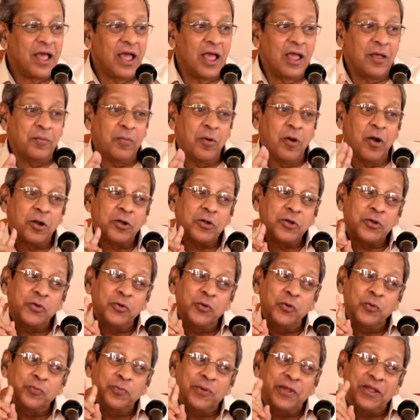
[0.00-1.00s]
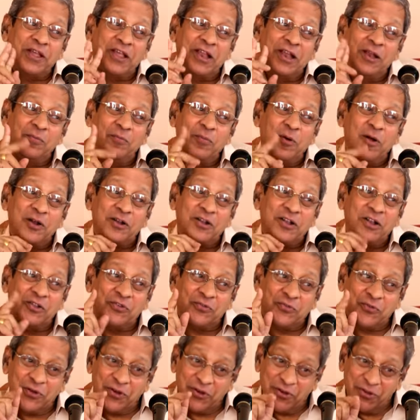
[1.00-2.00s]
I brought 2 pickle
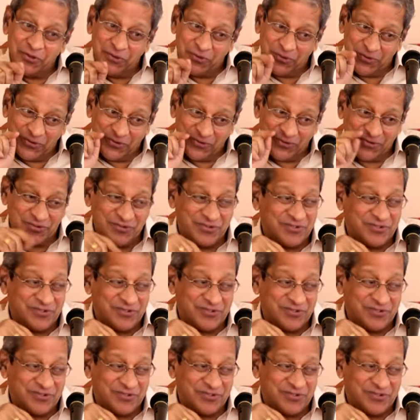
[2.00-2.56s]
bottles for you.